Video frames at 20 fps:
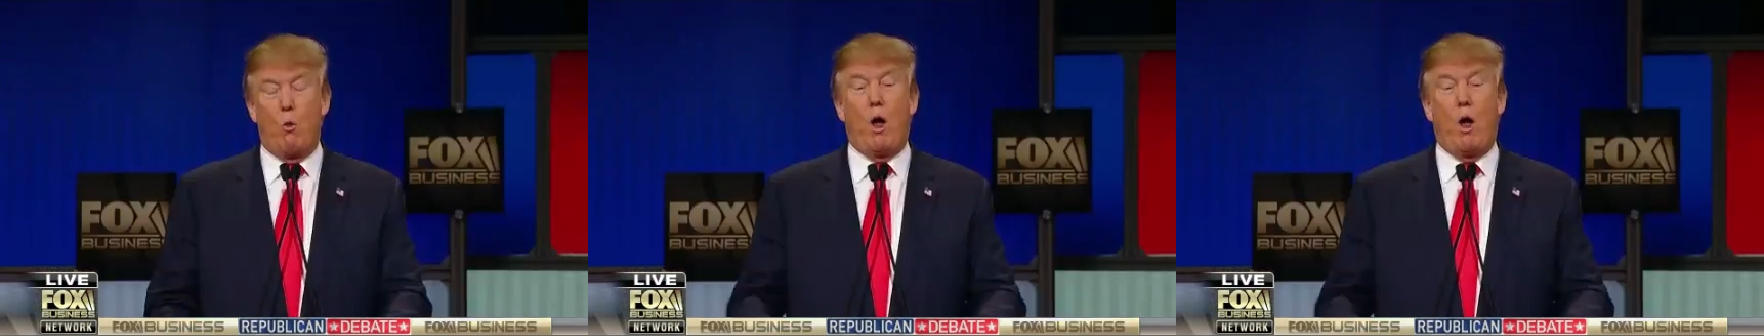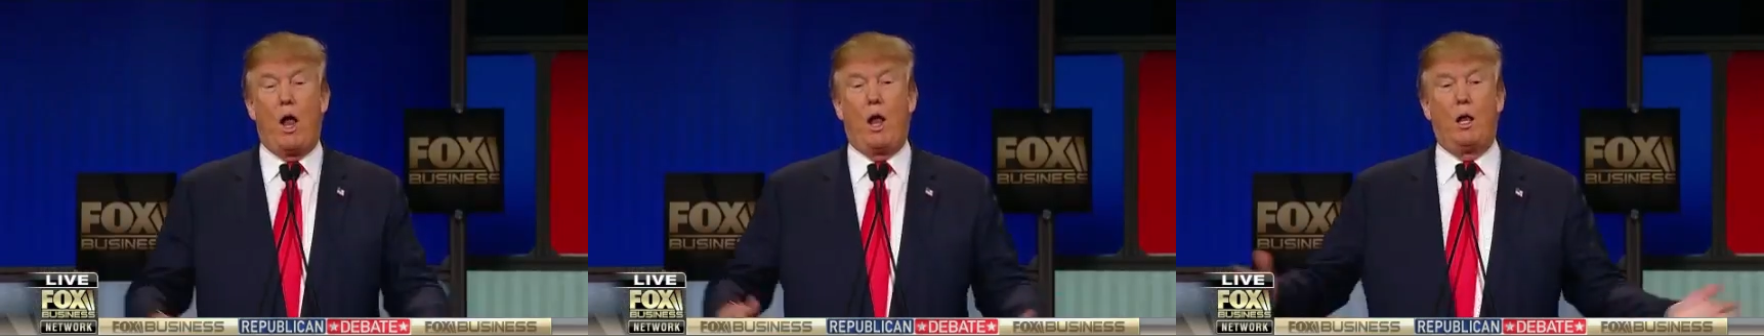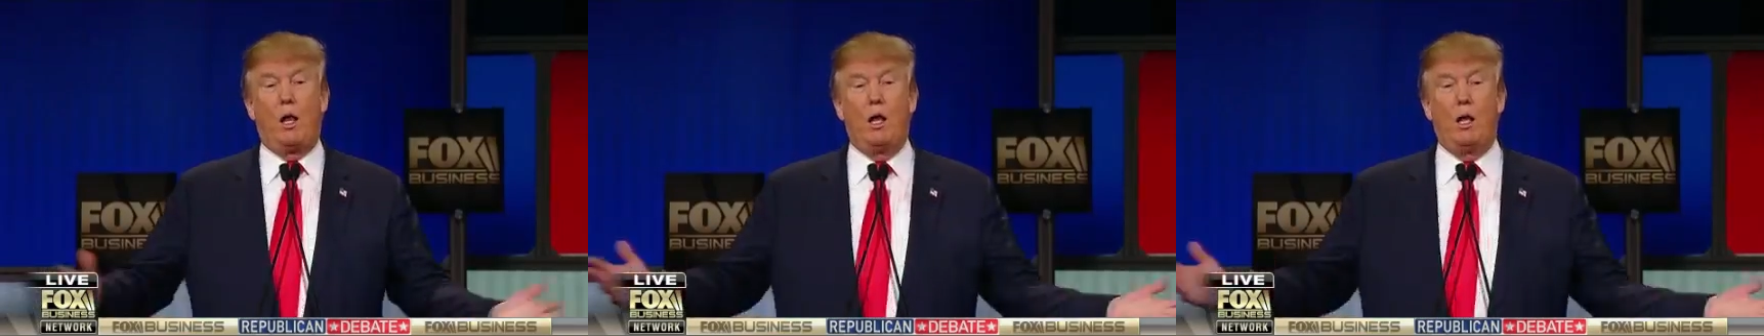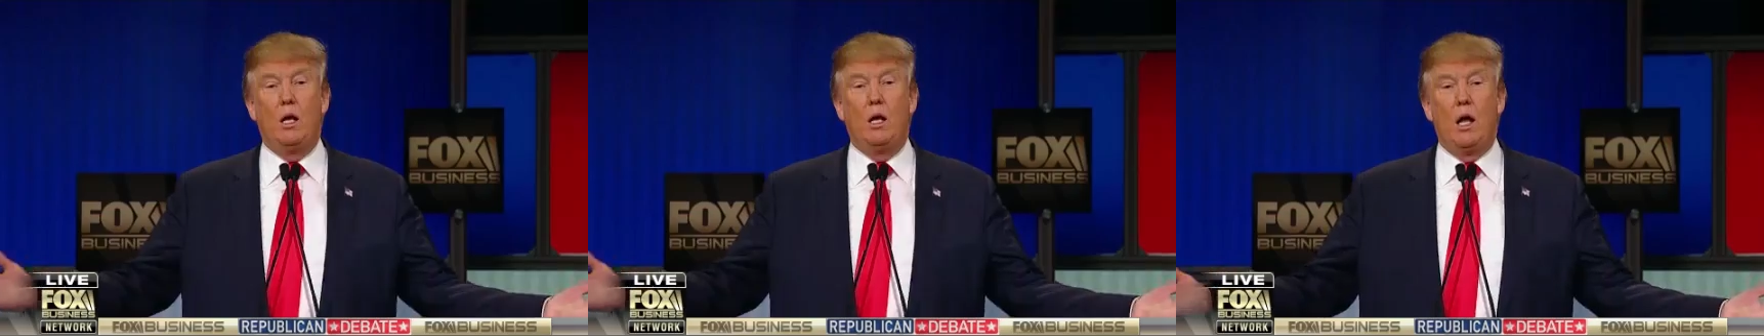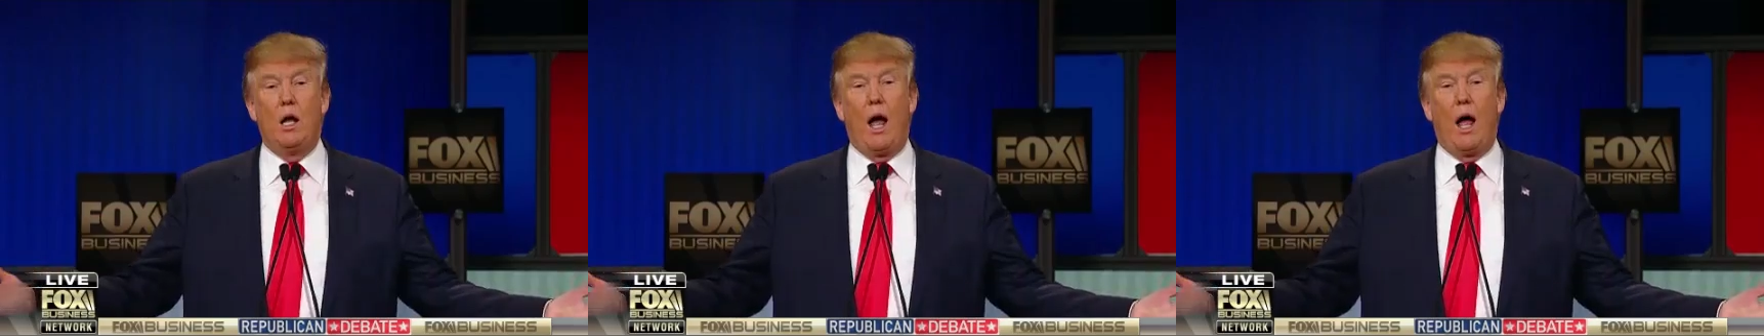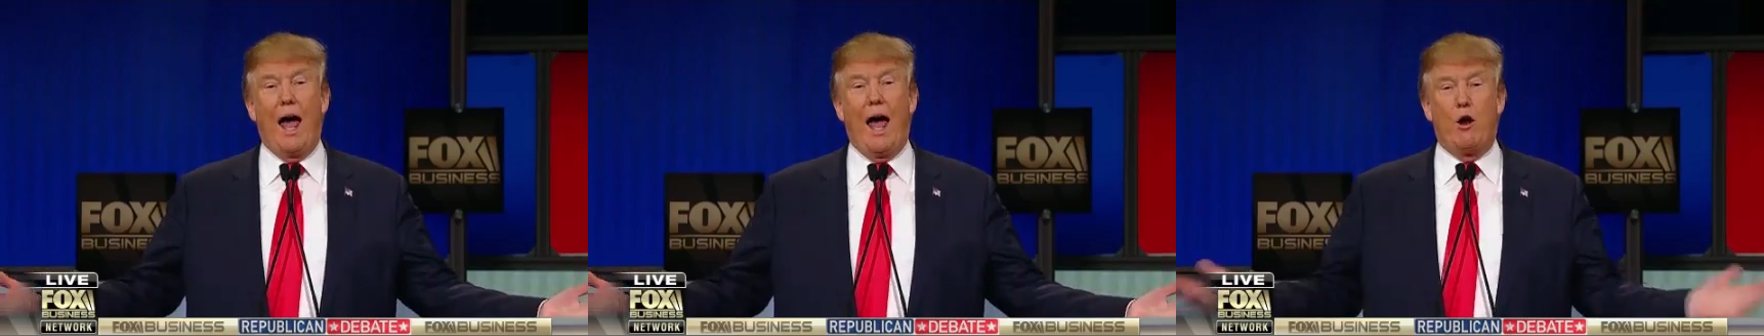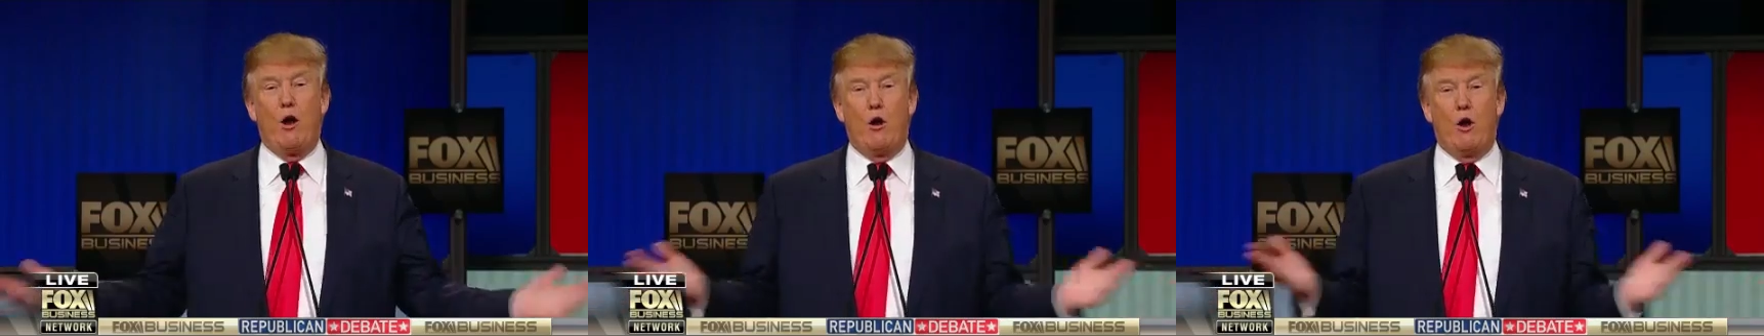Well,
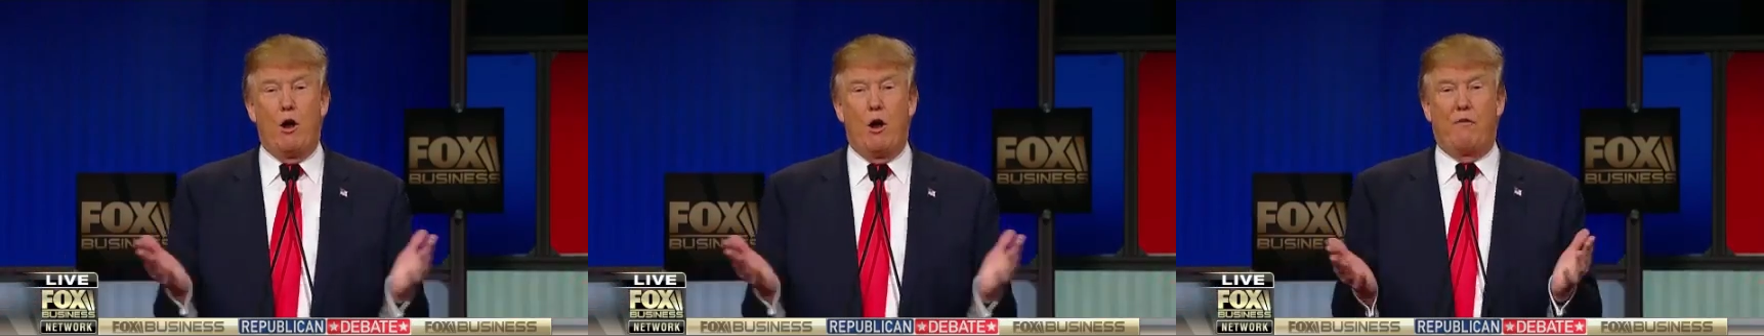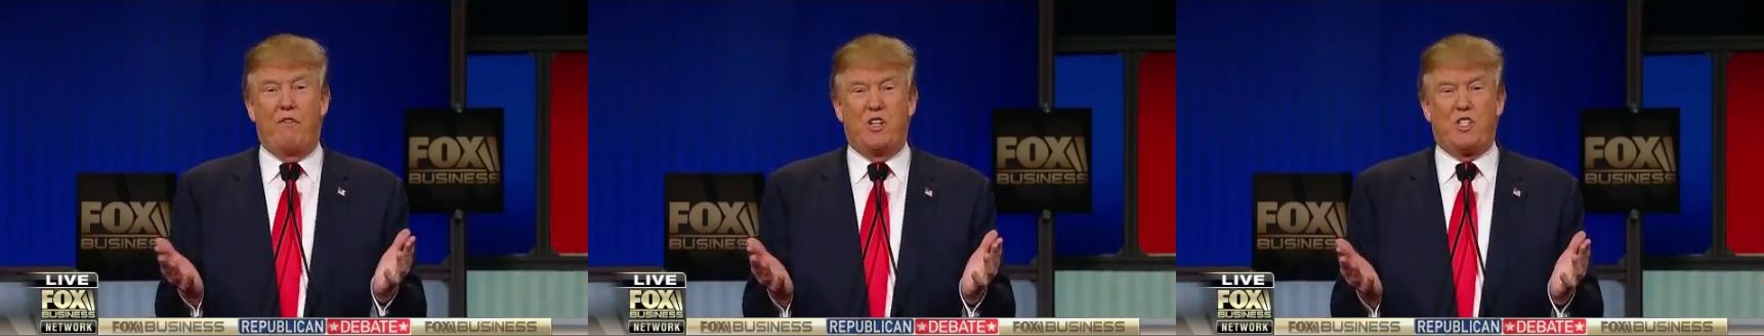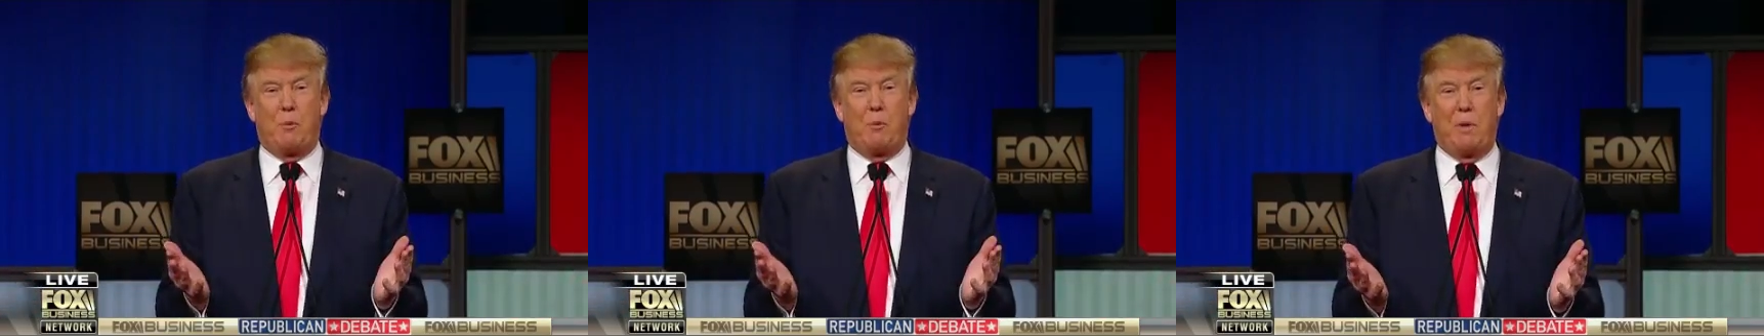I don't know if it's